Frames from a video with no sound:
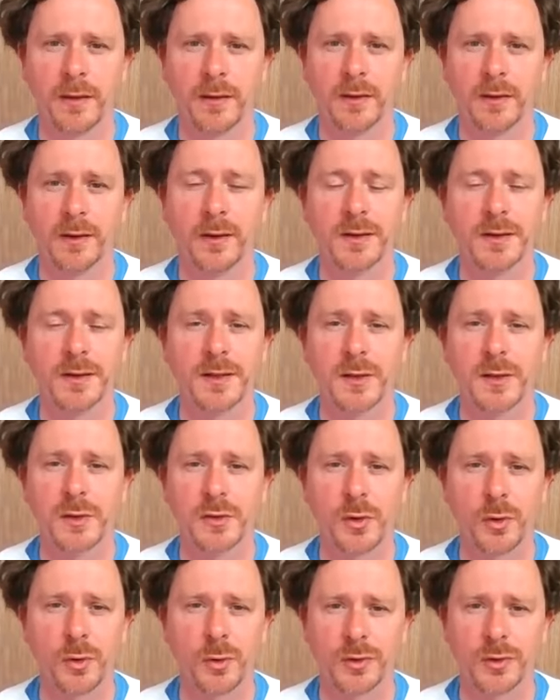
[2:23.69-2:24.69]
that is the
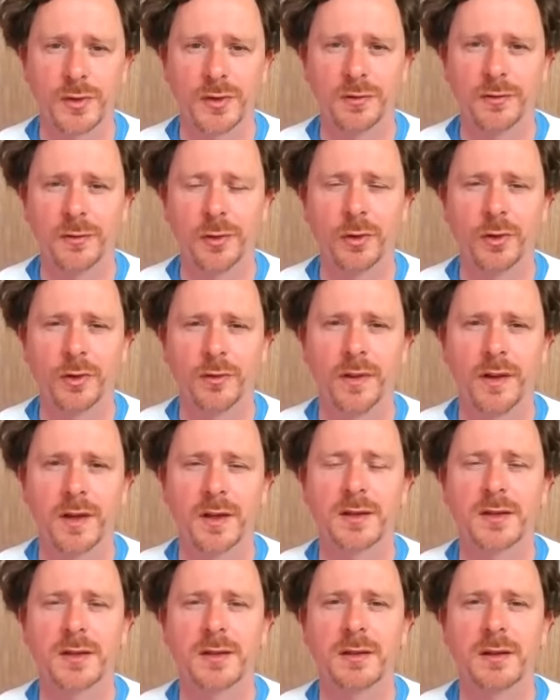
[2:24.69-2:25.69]
source of all of
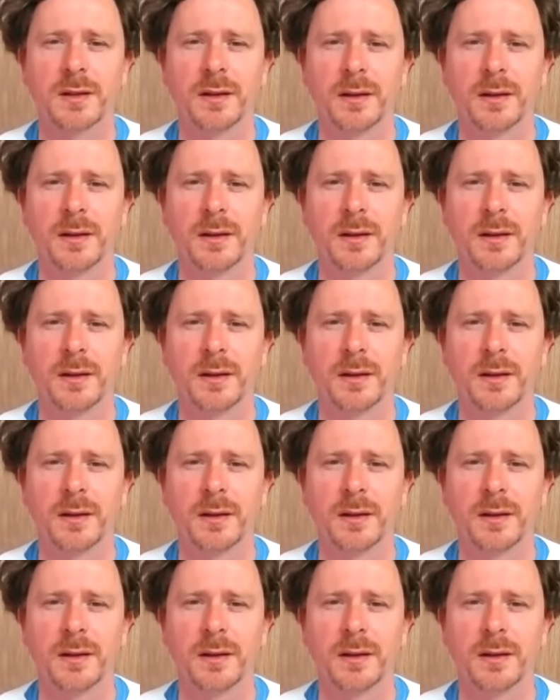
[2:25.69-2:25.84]
this.